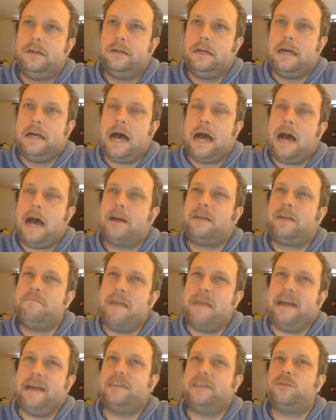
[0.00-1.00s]
I
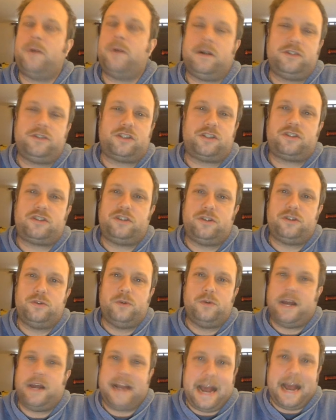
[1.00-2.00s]
may as well just
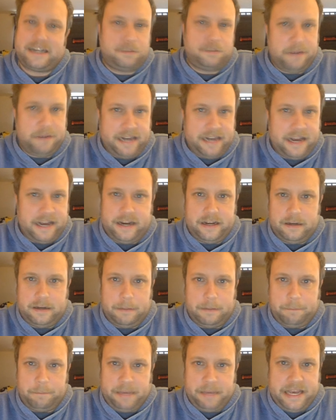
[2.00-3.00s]
do an
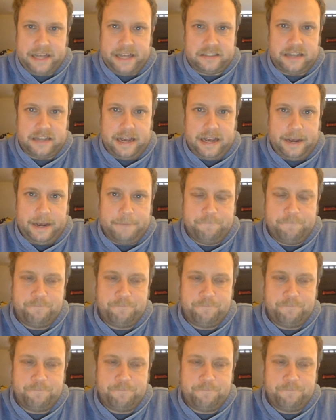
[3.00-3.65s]
expedited PSA.